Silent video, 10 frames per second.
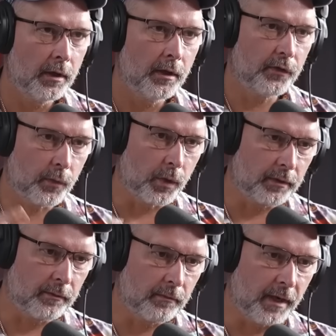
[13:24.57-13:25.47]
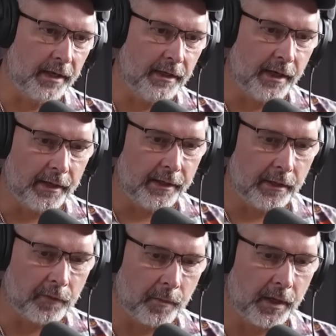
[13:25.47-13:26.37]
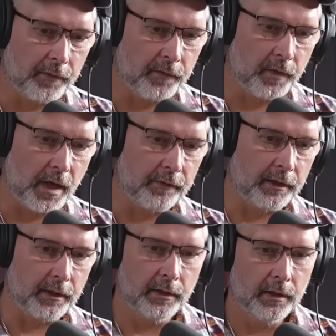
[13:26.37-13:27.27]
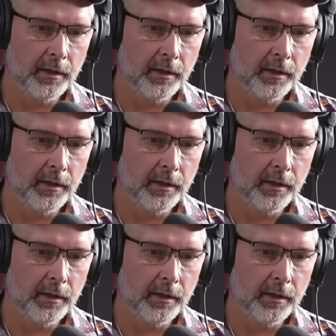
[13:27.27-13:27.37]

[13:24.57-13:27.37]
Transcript: So what idea I get from it, if, if you have a,